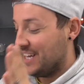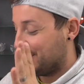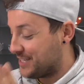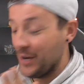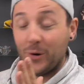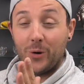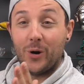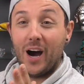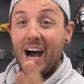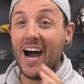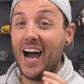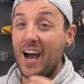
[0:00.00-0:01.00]

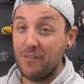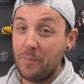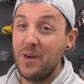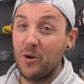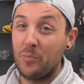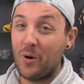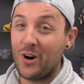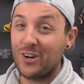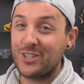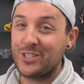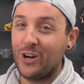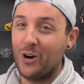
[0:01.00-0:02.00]
So, I have a PO
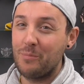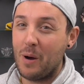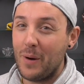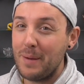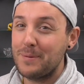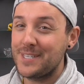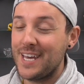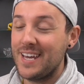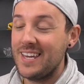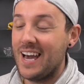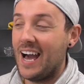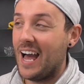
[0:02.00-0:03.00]
box on my
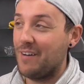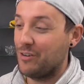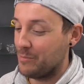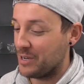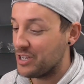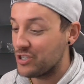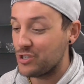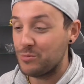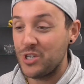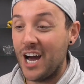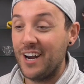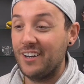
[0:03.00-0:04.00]
website, I have it on my
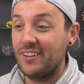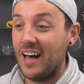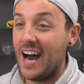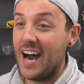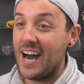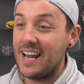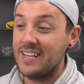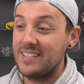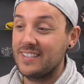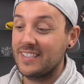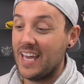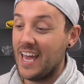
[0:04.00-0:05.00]
YouTube channel,
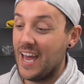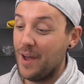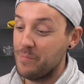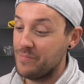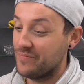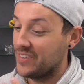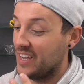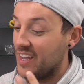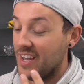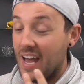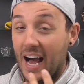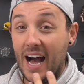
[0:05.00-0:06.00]
and
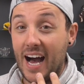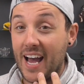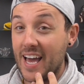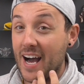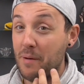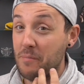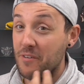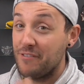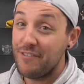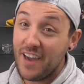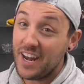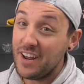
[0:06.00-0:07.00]
I am
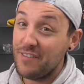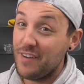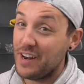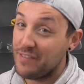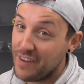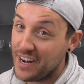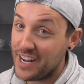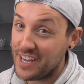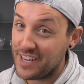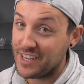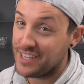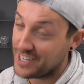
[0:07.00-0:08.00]
very, very,
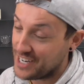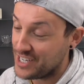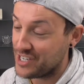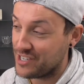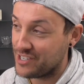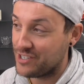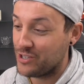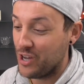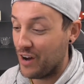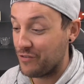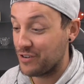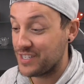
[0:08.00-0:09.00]
very gracious
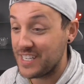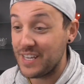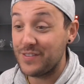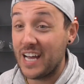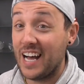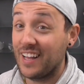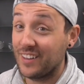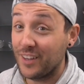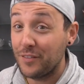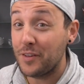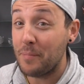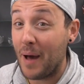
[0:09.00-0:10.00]
to have received a
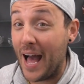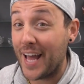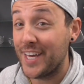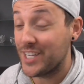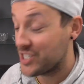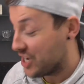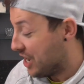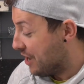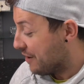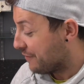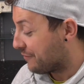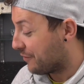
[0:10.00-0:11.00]
lovely package
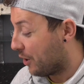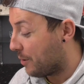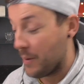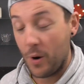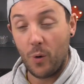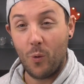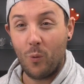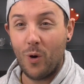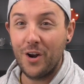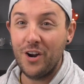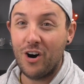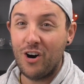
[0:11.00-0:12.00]
from
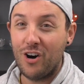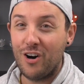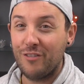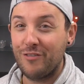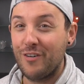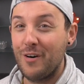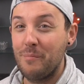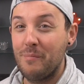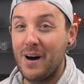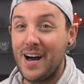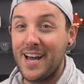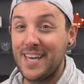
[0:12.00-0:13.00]
one of
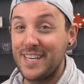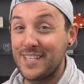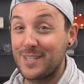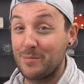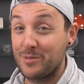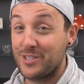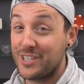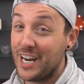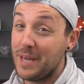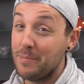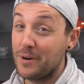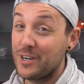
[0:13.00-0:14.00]
my
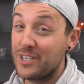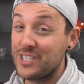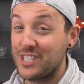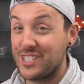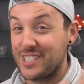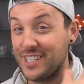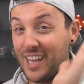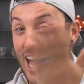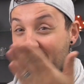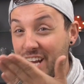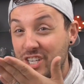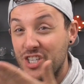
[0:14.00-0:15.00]
subscribers
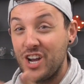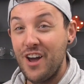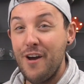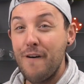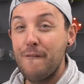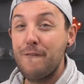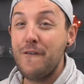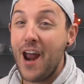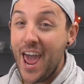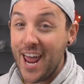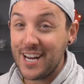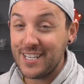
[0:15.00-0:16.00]
slash
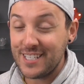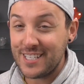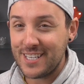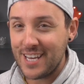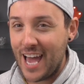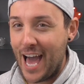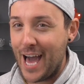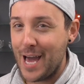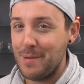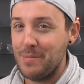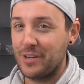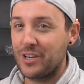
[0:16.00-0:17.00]
friend,
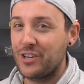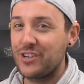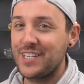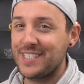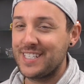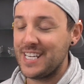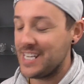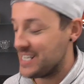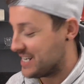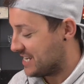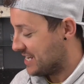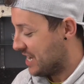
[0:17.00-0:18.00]

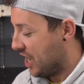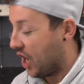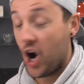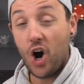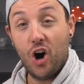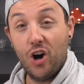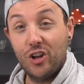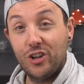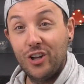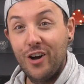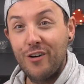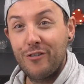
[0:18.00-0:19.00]
Christine
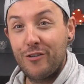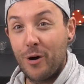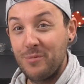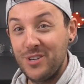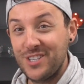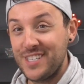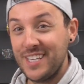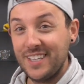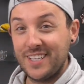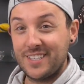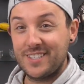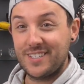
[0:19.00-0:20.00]
Hall from New
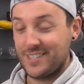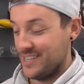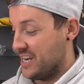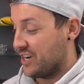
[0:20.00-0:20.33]
Zealand.